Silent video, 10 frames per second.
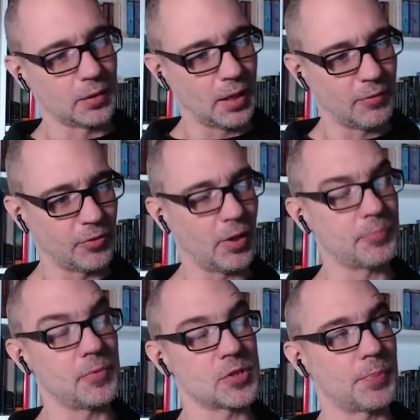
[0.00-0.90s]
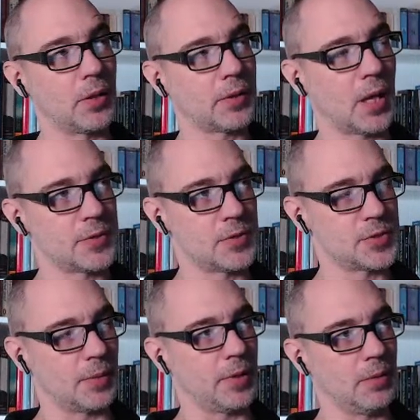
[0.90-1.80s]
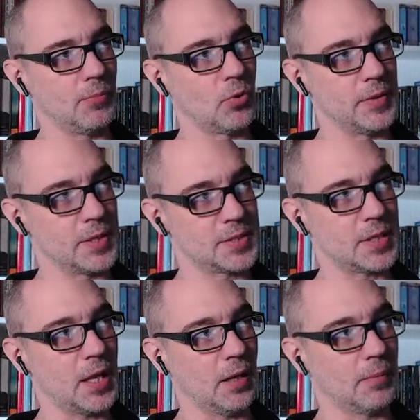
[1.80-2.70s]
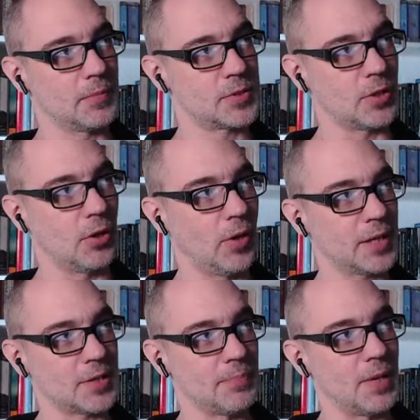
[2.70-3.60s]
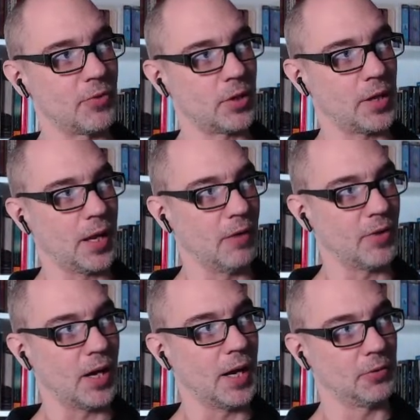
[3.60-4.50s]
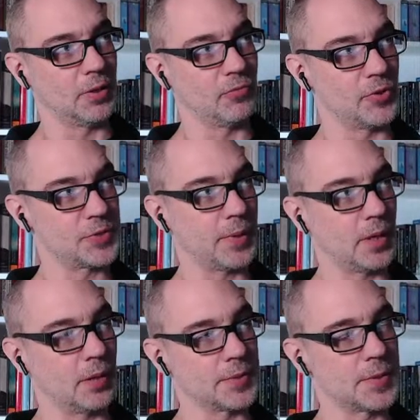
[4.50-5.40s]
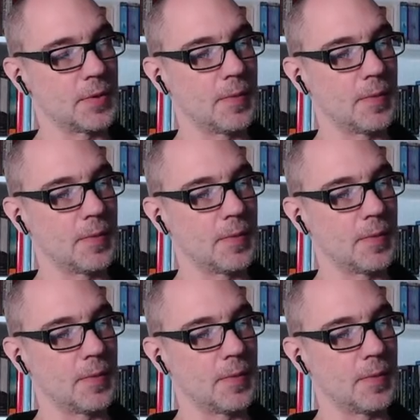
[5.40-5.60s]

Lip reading: level up your spellcasters up anymore in this game. So I guess I'm never going to have higher level spells.